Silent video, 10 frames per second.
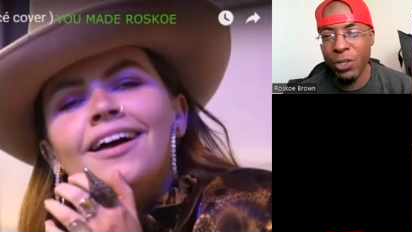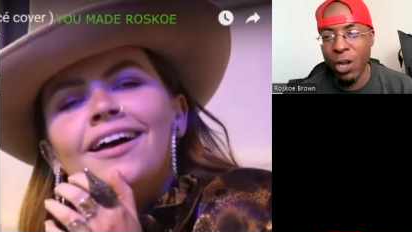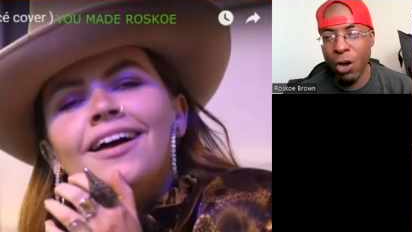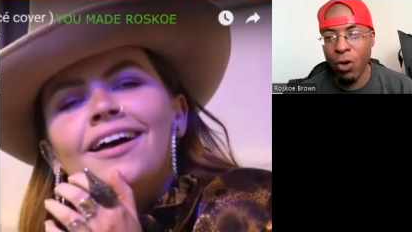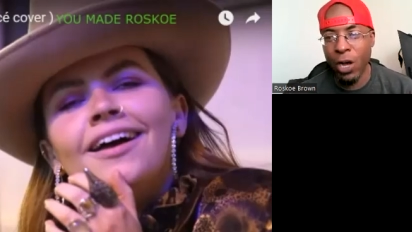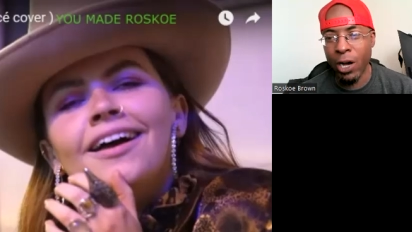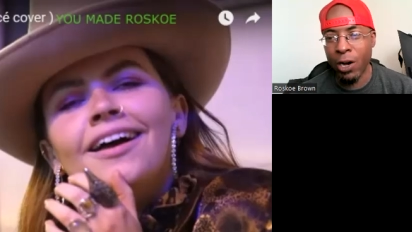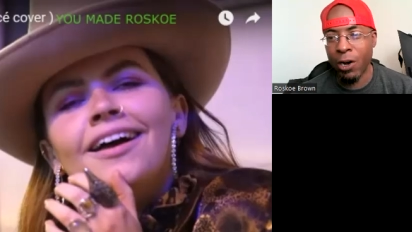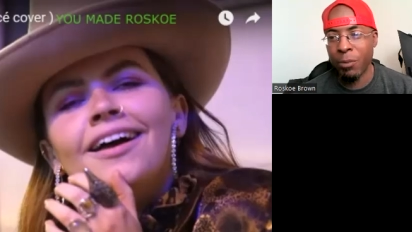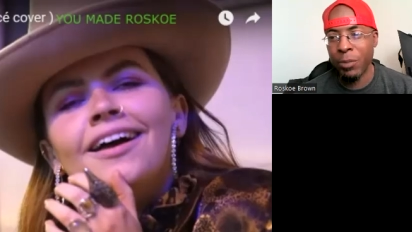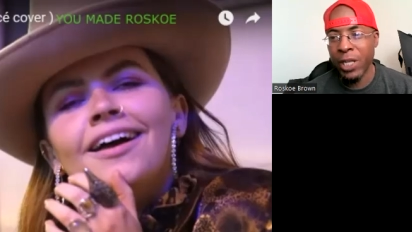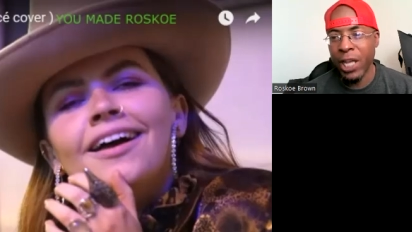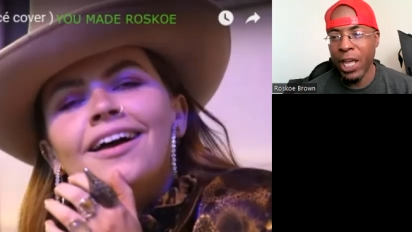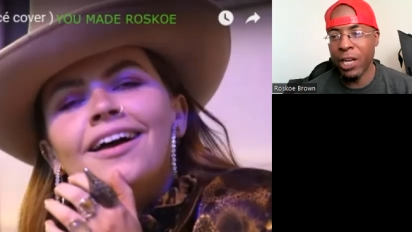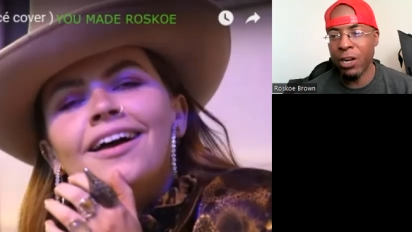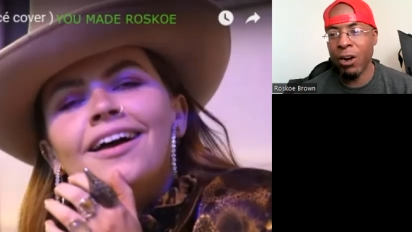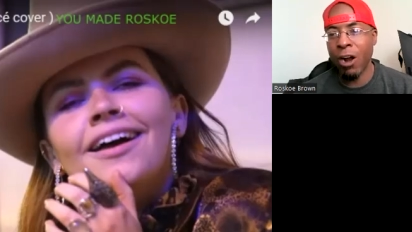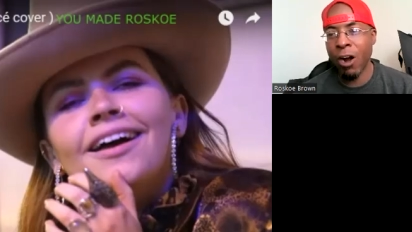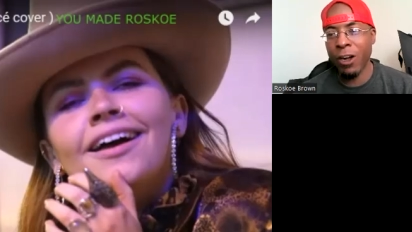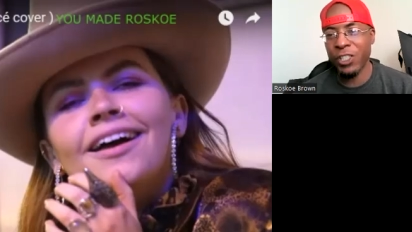Speaker 1: You know, um, and
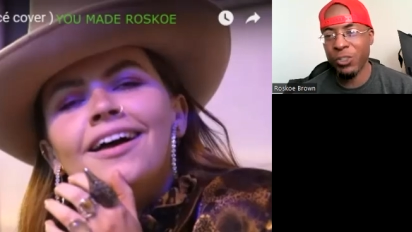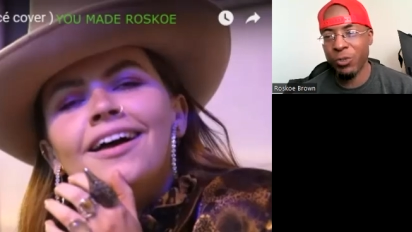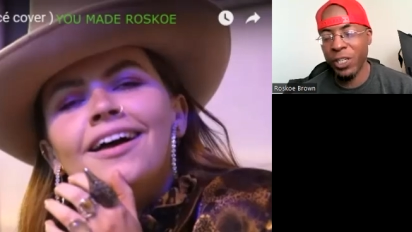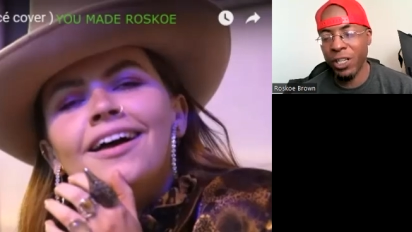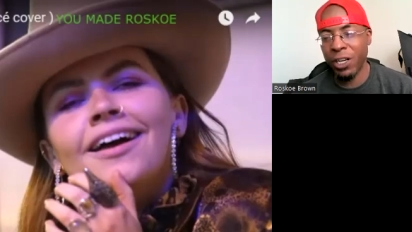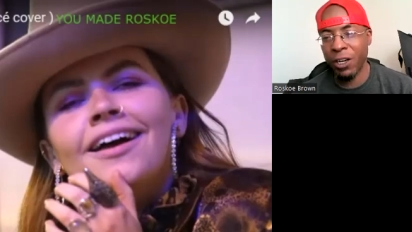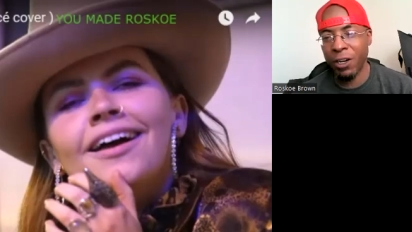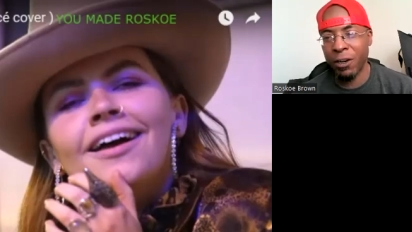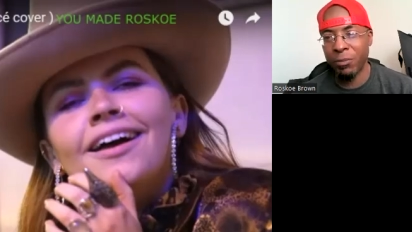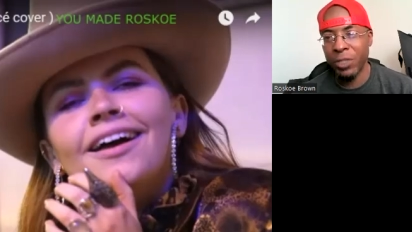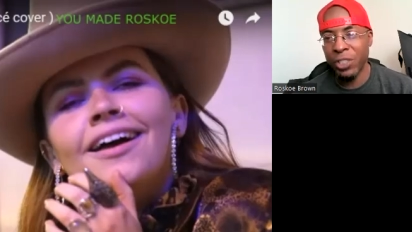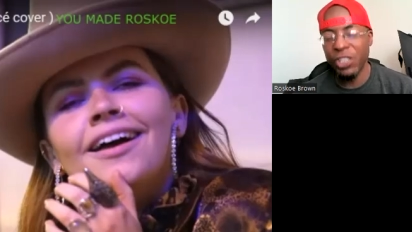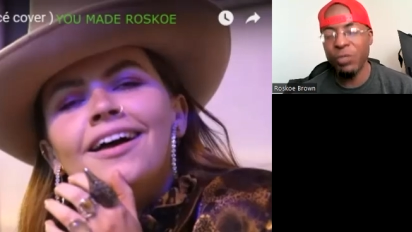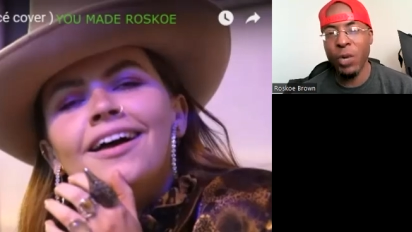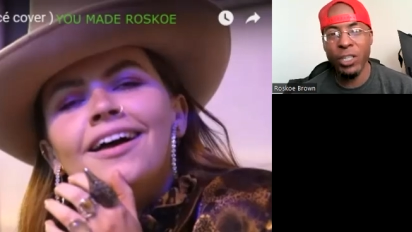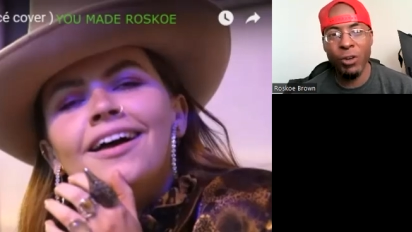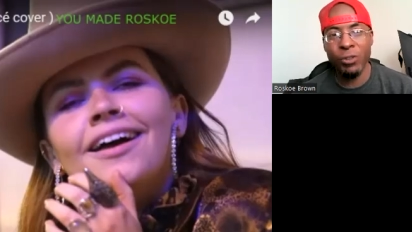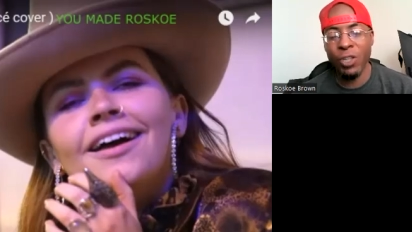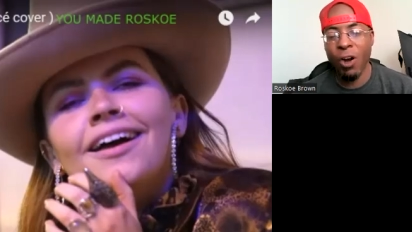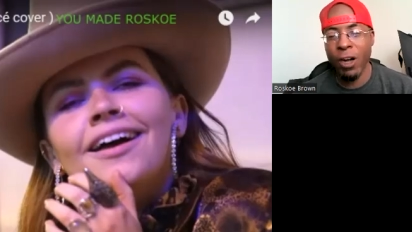her artistry. Um, she's one of
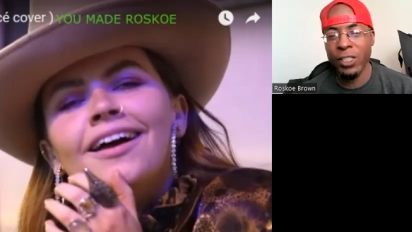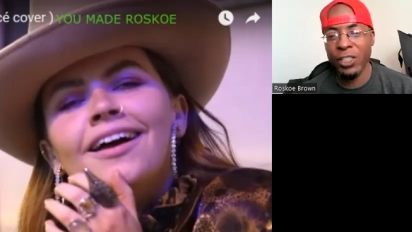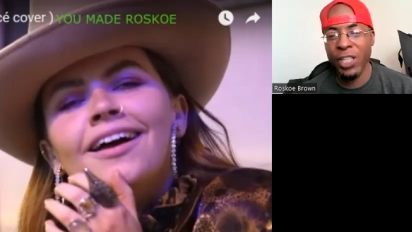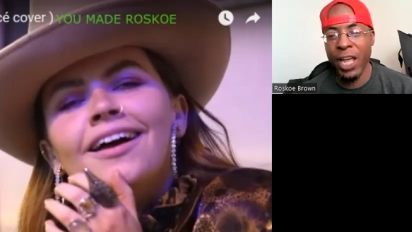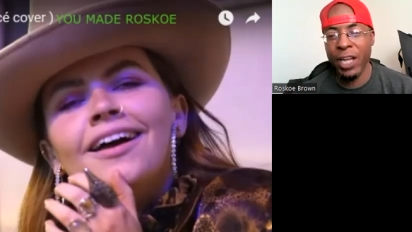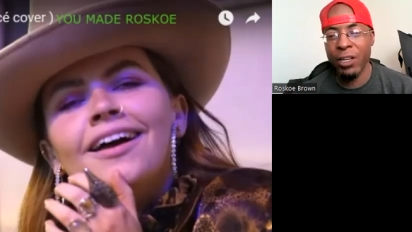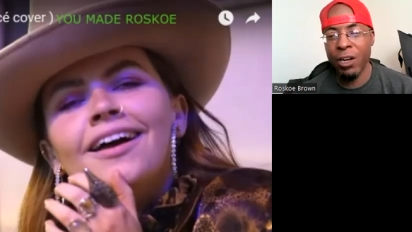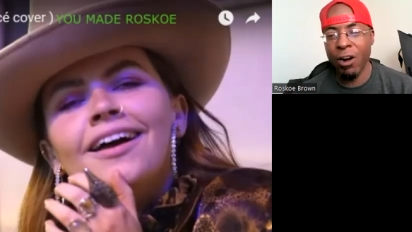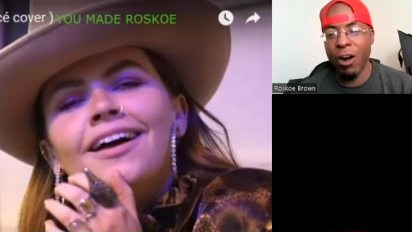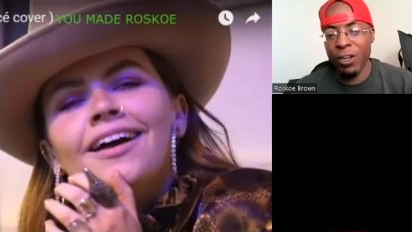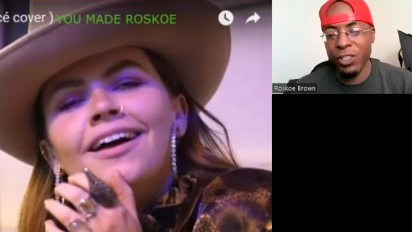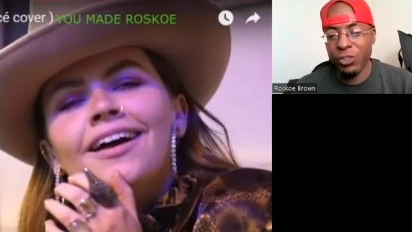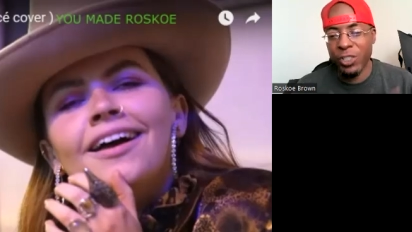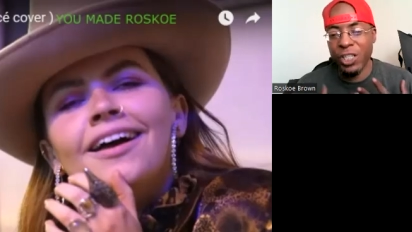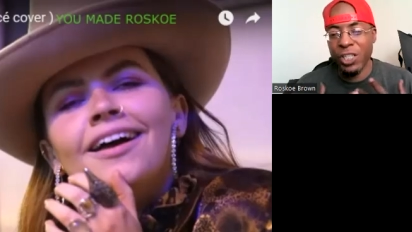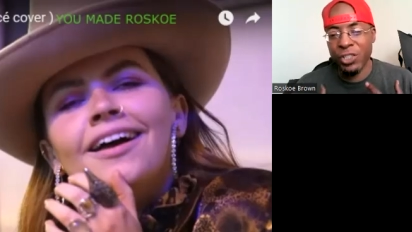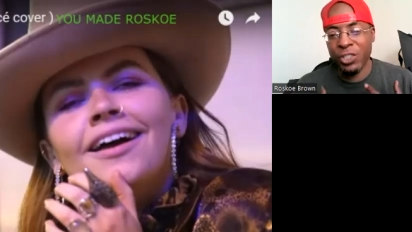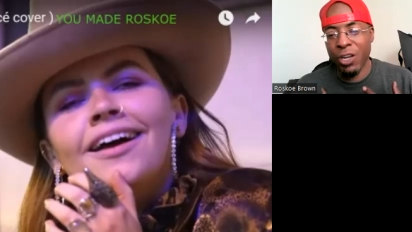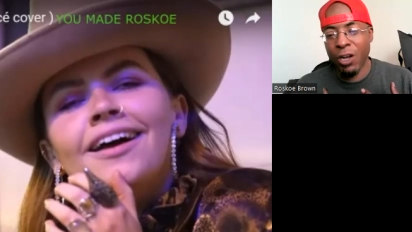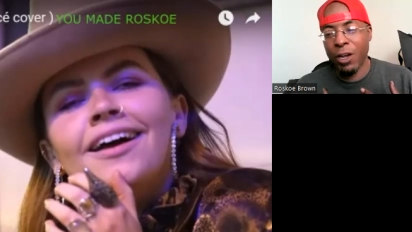those artists that her artistry
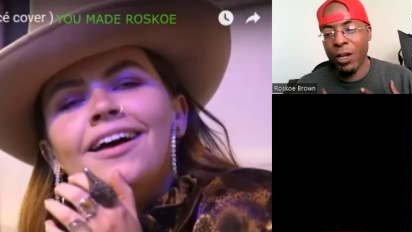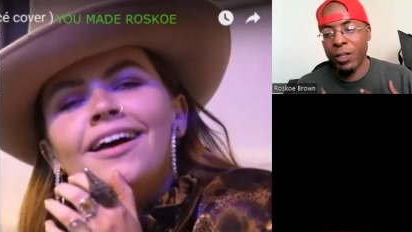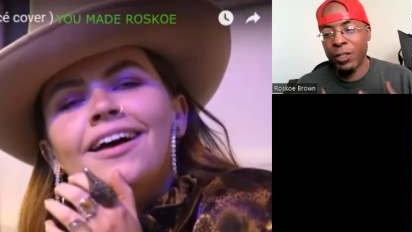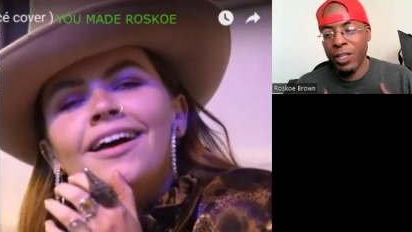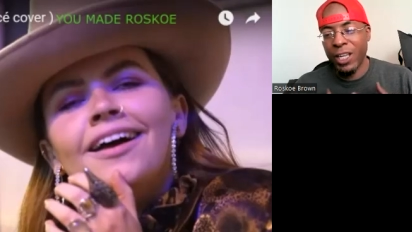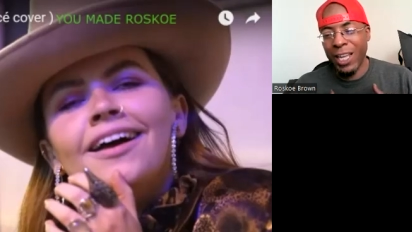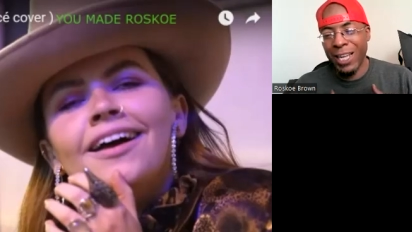just uh,